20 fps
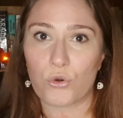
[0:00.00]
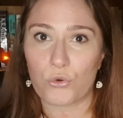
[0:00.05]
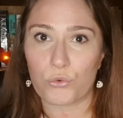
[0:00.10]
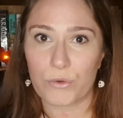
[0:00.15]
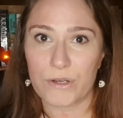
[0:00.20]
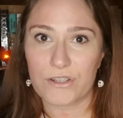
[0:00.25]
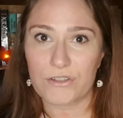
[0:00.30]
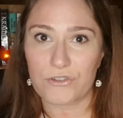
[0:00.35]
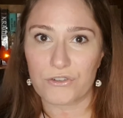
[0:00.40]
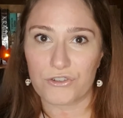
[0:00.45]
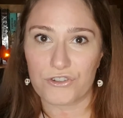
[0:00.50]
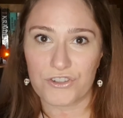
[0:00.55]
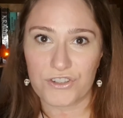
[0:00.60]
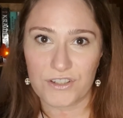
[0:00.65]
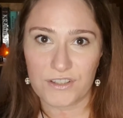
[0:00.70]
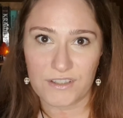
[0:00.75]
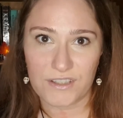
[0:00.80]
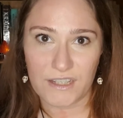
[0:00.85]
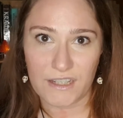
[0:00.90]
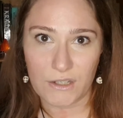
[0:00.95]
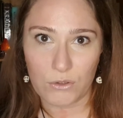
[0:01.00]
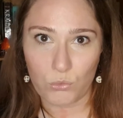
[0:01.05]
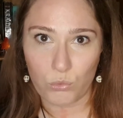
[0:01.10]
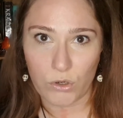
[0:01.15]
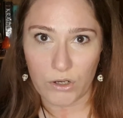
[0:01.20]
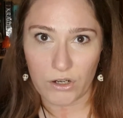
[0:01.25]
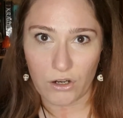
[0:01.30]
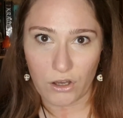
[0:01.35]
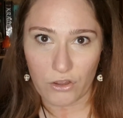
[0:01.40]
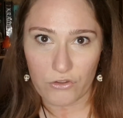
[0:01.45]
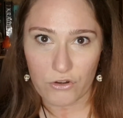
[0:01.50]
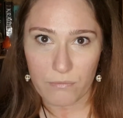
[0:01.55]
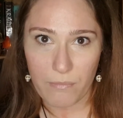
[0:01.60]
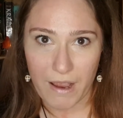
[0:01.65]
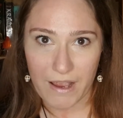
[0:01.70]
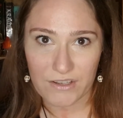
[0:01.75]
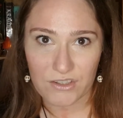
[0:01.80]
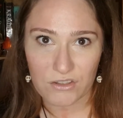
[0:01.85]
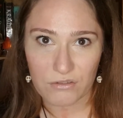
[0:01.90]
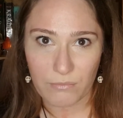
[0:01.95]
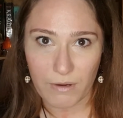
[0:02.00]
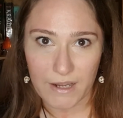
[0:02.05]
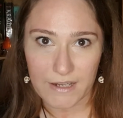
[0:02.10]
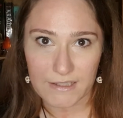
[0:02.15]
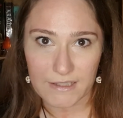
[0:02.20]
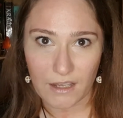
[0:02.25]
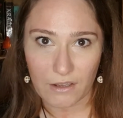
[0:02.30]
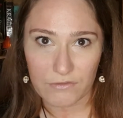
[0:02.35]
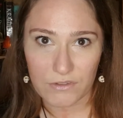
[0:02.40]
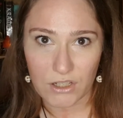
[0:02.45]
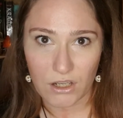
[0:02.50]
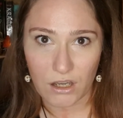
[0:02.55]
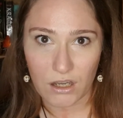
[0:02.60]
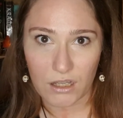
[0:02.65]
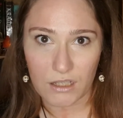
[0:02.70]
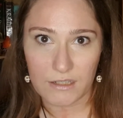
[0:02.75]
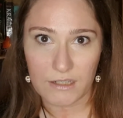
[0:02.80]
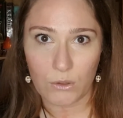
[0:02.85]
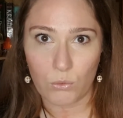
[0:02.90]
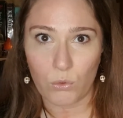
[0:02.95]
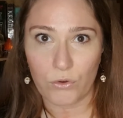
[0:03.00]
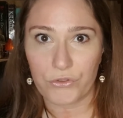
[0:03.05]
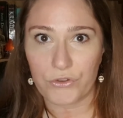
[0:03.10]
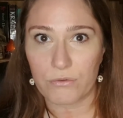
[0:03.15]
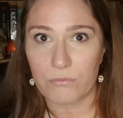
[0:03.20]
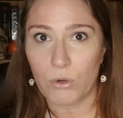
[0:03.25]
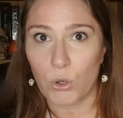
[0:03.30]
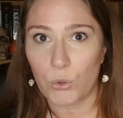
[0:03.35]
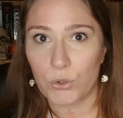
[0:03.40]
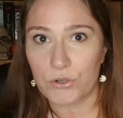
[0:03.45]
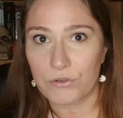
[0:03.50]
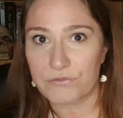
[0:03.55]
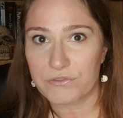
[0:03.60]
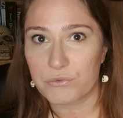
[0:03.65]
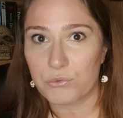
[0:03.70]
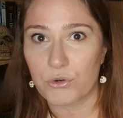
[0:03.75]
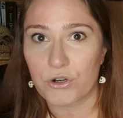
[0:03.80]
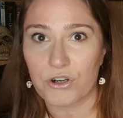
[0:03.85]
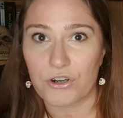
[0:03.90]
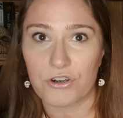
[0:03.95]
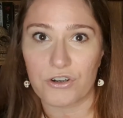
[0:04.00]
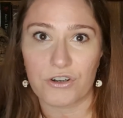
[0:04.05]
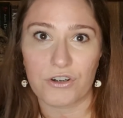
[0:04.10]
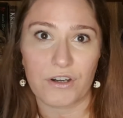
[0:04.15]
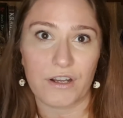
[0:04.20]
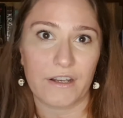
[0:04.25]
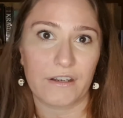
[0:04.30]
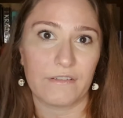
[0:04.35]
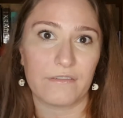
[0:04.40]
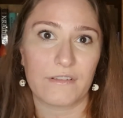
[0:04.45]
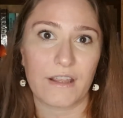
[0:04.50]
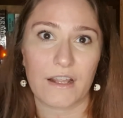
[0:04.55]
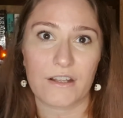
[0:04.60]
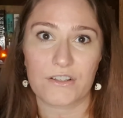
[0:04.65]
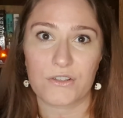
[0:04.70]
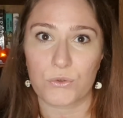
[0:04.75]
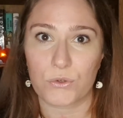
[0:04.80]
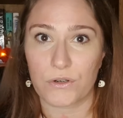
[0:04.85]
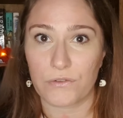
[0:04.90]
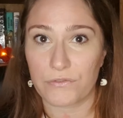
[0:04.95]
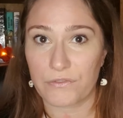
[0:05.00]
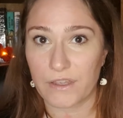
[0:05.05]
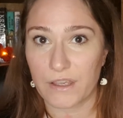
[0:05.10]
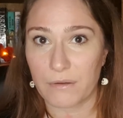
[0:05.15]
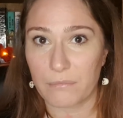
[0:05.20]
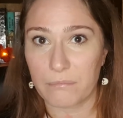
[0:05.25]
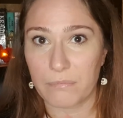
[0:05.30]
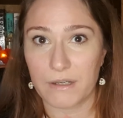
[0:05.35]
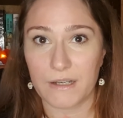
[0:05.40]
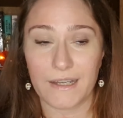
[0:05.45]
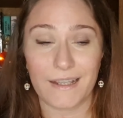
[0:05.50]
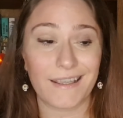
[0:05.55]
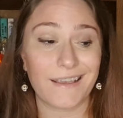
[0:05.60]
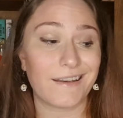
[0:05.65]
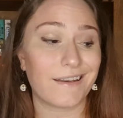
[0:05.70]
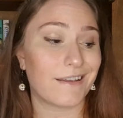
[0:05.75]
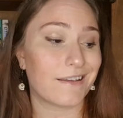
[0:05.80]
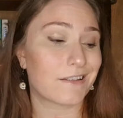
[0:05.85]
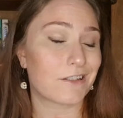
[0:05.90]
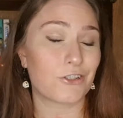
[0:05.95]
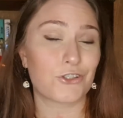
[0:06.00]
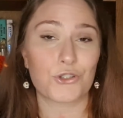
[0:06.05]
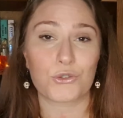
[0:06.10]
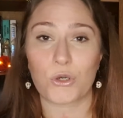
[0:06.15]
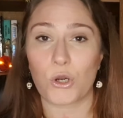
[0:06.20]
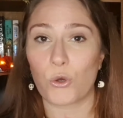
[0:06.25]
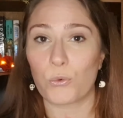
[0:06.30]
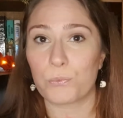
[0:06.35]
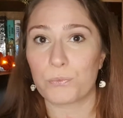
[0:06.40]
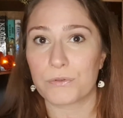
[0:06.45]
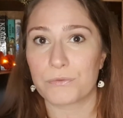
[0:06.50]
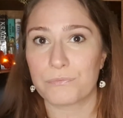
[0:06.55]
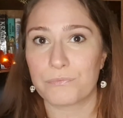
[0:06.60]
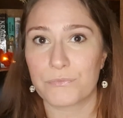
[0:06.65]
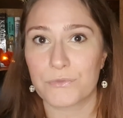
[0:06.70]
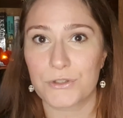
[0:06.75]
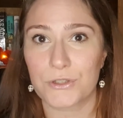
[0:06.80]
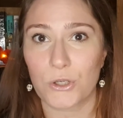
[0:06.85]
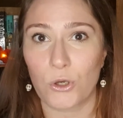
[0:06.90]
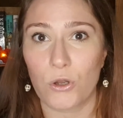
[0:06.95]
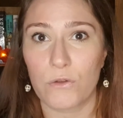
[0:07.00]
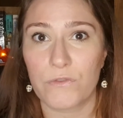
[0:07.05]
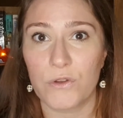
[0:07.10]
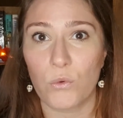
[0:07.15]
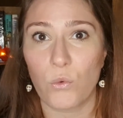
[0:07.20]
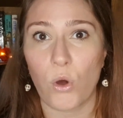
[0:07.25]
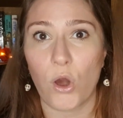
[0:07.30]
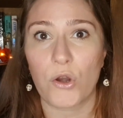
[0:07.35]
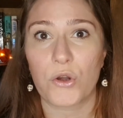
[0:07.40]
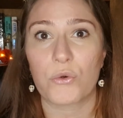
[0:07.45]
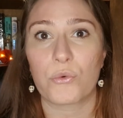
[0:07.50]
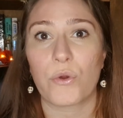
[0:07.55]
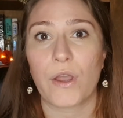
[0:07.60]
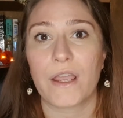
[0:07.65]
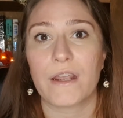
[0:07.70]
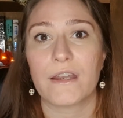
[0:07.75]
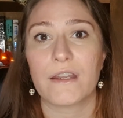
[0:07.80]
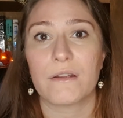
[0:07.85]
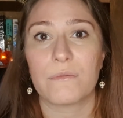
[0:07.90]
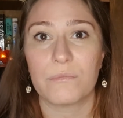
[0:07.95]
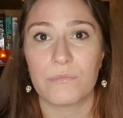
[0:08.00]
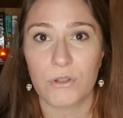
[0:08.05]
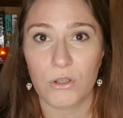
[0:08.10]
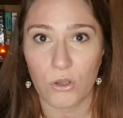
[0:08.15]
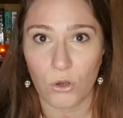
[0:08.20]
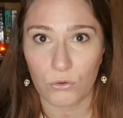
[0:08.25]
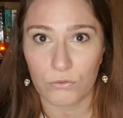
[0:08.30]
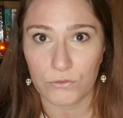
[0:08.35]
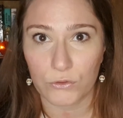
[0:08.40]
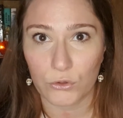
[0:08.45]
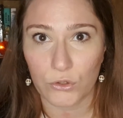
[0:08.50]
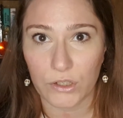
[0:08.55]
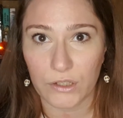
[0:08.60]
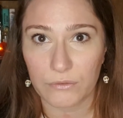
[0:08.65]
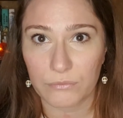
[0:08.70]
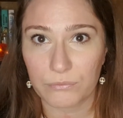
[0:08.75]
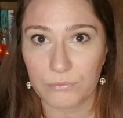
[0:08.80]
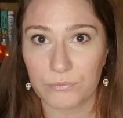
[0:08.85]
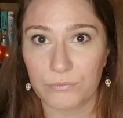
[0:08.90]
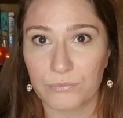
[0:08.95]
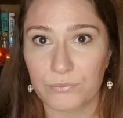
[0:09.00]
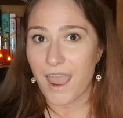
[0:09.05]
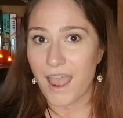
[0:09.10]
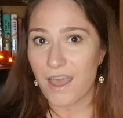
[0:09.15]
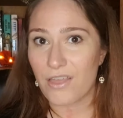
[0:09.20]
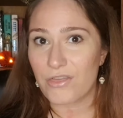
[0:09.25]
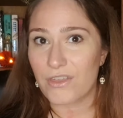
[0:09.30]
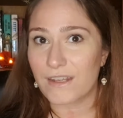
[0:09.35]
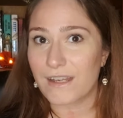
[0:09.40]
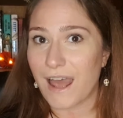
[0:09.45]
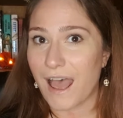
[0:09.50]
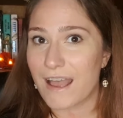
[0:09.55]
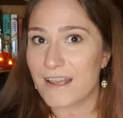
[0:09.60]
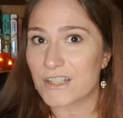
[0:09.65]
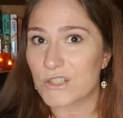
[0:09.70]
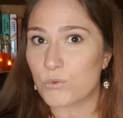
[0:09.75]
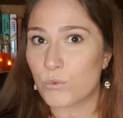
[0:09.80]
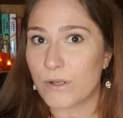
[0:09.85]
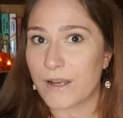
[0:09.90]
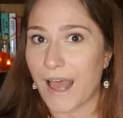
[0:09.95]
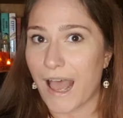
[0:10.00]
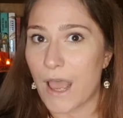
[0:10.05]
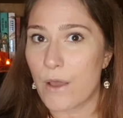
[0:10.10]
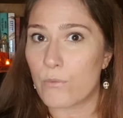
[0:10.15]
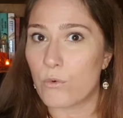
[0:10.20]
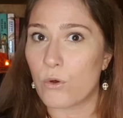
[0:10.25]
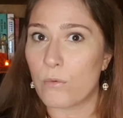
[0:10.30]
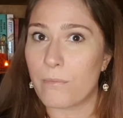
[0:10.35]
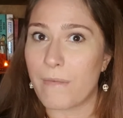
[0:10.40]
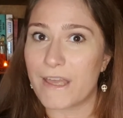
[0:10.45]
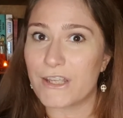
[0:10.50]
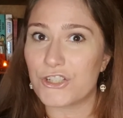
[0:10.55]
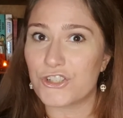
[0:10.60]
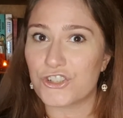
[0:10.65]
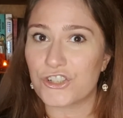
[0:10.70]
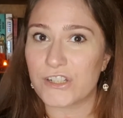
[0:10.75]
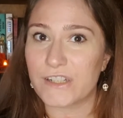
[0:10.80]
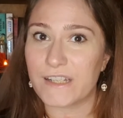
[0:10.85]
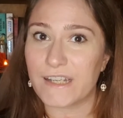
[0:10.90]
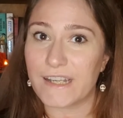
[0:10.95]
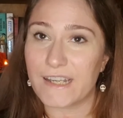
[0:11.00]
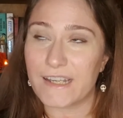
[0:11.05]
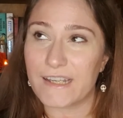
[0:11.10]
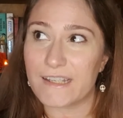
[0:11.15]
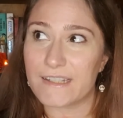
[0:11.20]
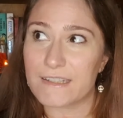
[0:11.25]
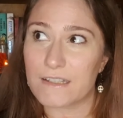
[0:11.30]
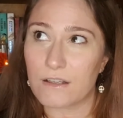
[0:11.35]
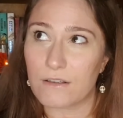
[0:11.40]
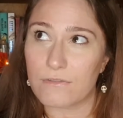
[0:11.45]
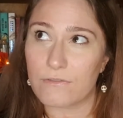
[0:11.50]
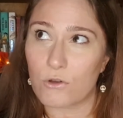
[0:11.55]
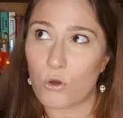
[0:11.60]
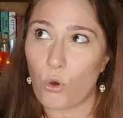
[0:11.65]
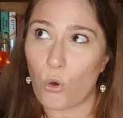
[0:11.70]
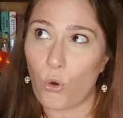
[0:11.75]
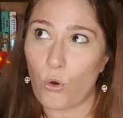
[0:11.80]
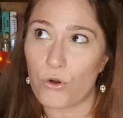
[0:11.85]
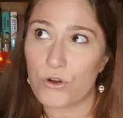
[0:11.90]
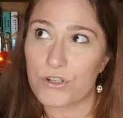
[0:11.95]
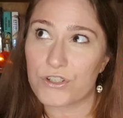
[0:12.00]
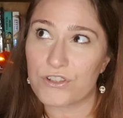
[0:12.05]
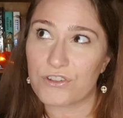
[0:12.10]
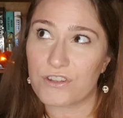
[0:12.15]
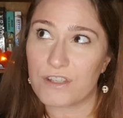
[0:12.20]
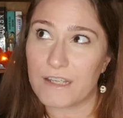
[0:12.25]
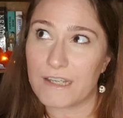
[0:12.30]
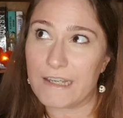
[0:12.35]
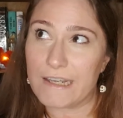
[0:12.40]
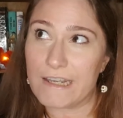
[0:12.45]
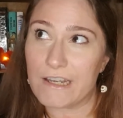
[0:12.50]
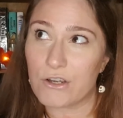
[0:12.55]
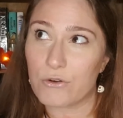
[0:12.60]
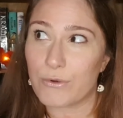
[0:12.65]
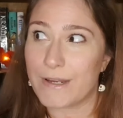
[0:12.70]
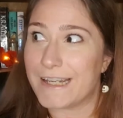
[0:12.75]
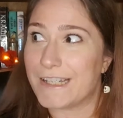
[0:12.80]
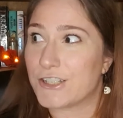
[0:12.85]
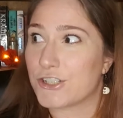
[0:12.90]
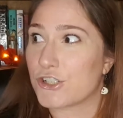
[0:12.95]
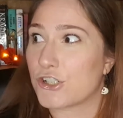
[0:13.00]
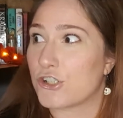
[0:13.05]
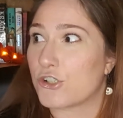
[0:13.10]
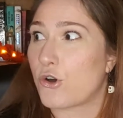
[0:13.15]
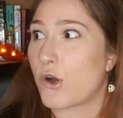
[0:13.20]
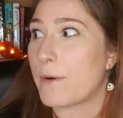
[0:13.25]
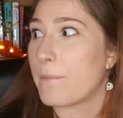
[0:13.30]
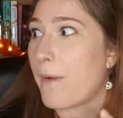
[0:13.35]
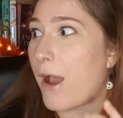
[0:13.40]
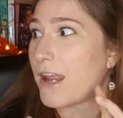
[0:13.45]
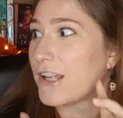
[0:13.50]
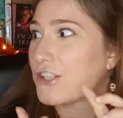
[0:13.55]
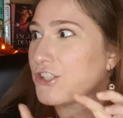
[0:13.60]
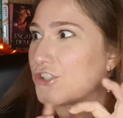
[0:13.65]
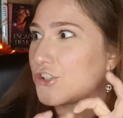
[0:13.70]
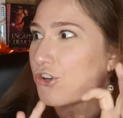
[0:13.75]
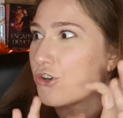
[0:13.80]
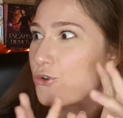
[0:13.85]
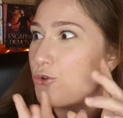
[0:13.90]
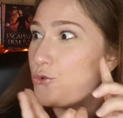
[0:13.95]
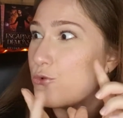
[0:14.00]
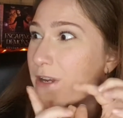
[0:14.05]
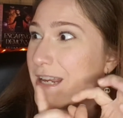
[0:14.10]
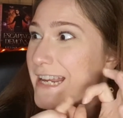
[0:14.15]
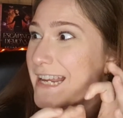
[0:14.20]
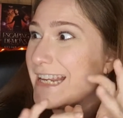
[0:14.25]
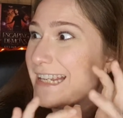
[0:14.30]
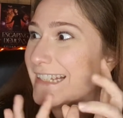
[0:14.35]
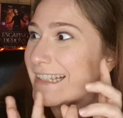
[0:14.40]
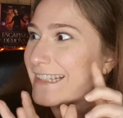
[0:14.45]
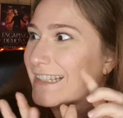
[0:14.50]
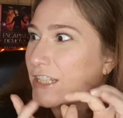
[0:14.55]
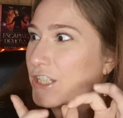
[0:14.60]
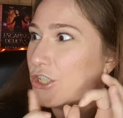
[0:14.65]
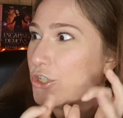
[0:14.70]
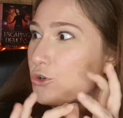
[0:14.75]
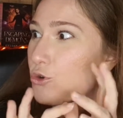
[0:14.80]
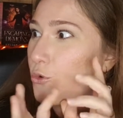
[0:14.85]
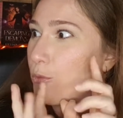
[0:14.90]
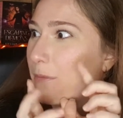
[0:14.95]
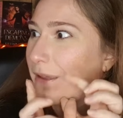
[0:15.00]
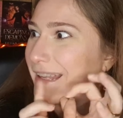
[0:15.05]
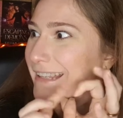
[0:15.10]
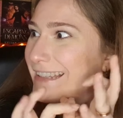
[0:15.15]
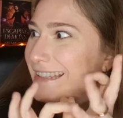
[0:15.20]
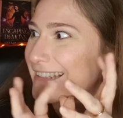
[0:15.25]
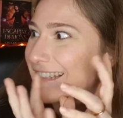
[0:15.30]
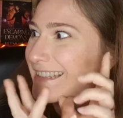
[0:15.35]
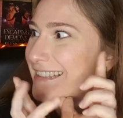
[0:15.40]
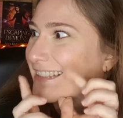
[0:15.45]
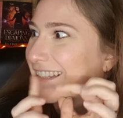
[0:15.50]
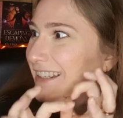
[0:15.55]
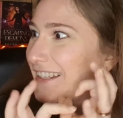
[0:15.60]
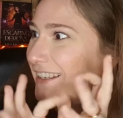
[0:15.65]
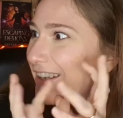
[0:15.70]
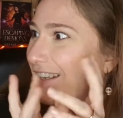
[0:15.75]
research to see what other masterminds have done and what their motives were and that sort of thing. But it is a trope, so if you want to write it, go for it. And the last one I will mention is, of course, the creature or monster who eats humans.